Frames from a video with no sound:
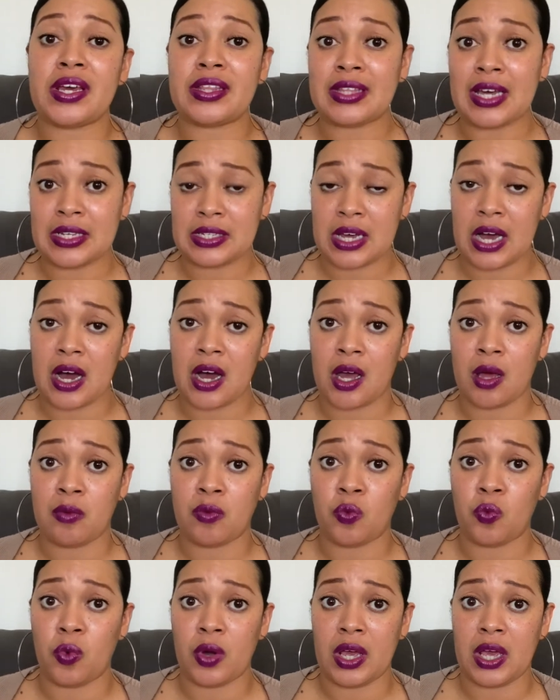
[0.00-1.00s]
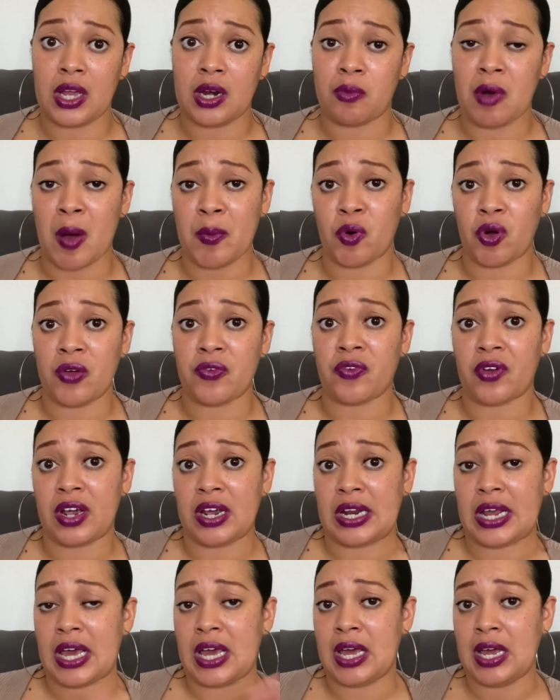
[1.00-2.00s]
that time when my boyfriend
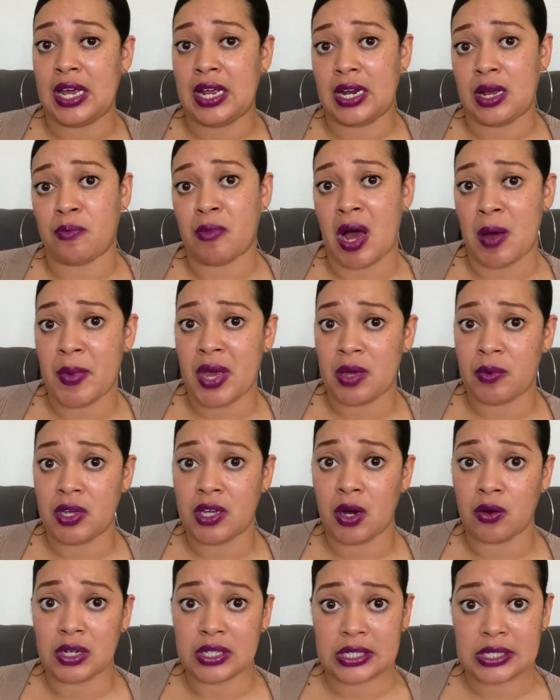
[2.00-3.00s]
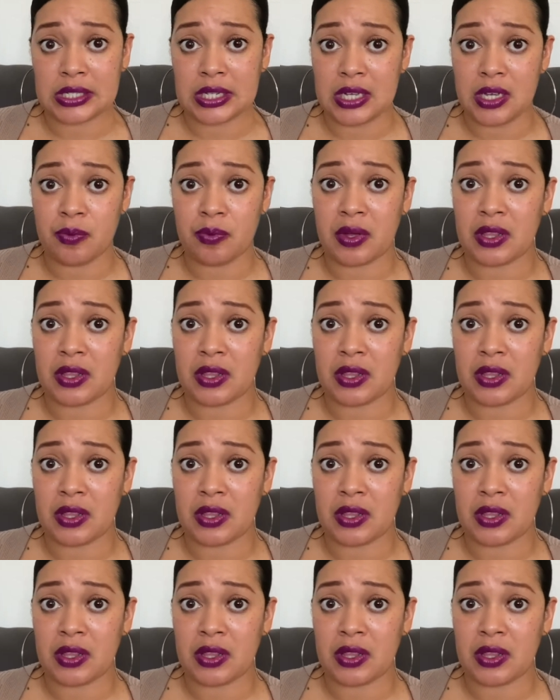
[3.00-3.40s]
and my baby go to sleep.